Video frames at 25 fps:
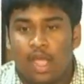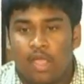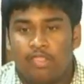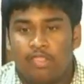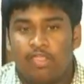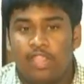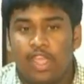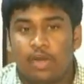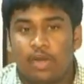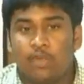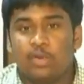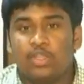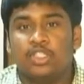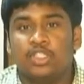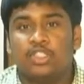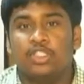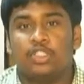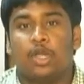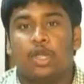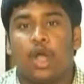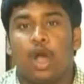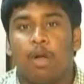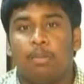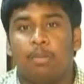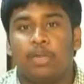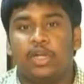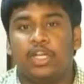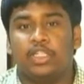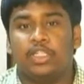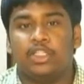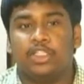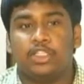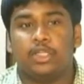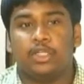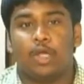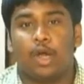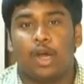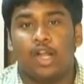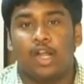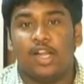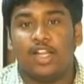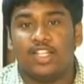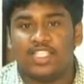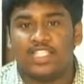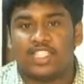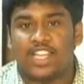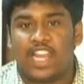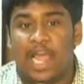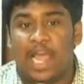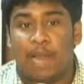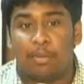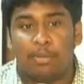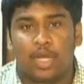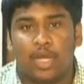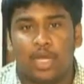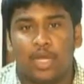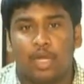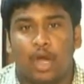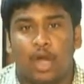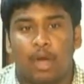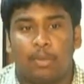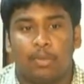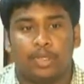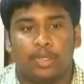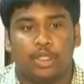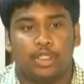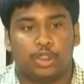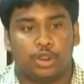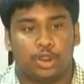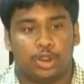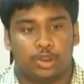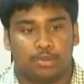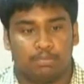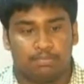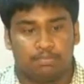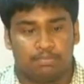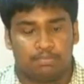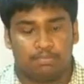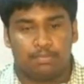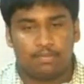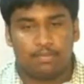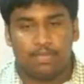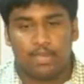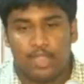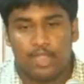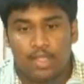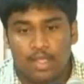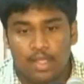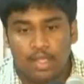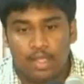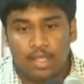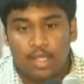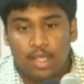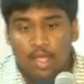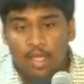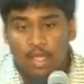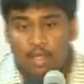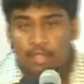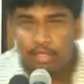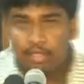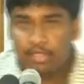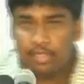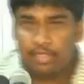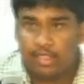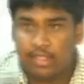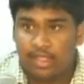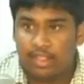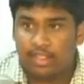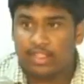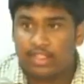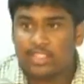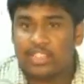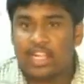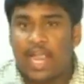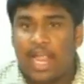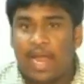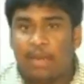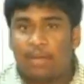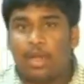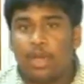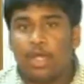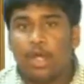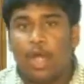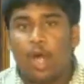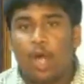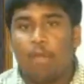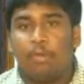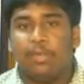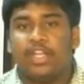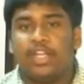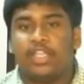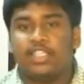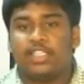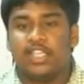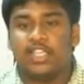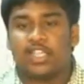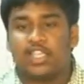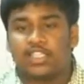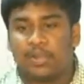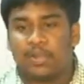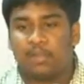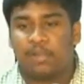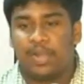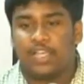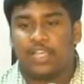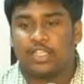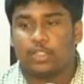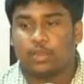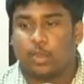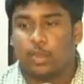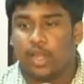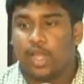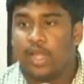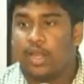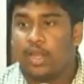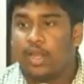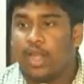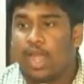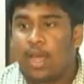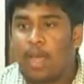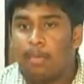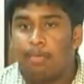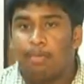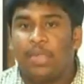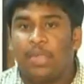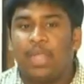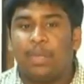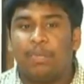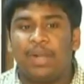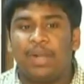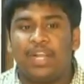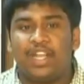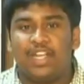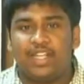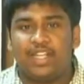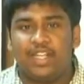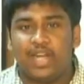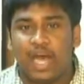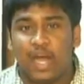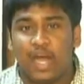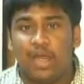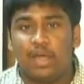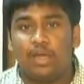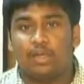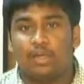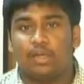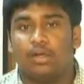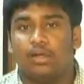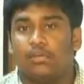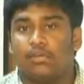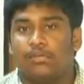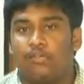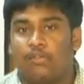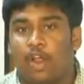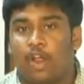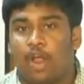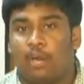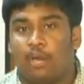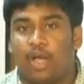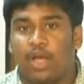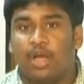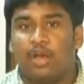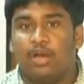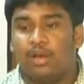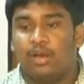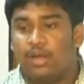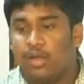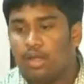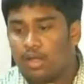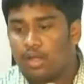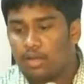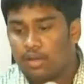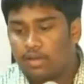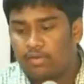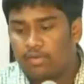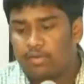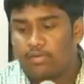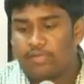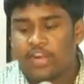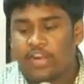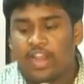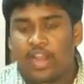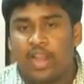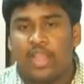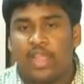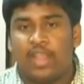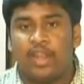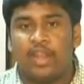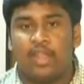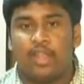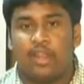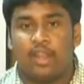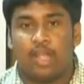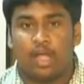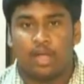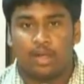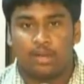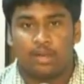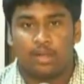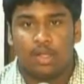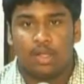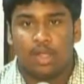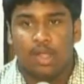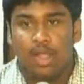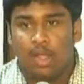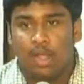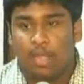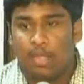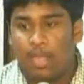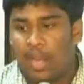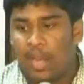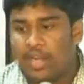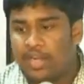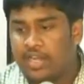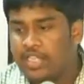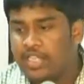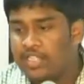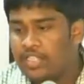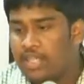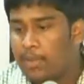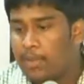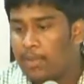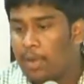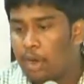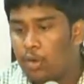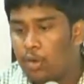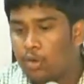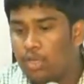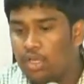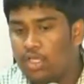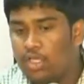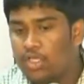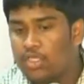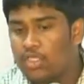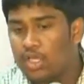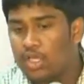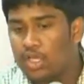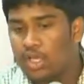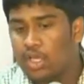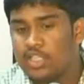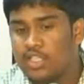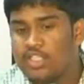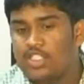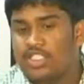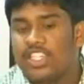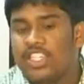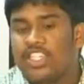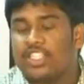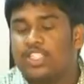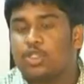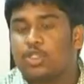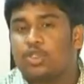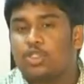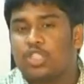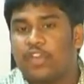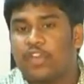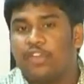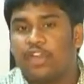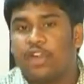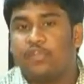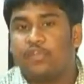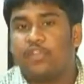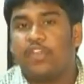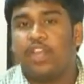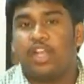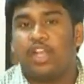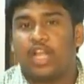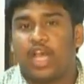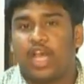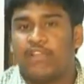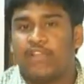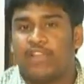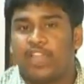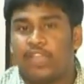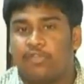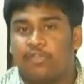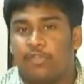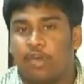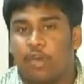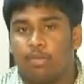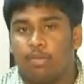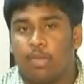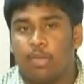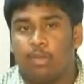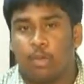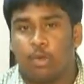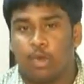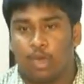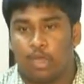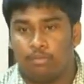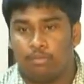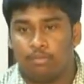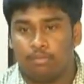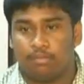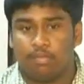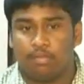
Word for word: There was this competition called slam dunk competition the slam dunk competition is a place where people dunk from a free line area that is about uh, 6 to 7 feet away from the pole.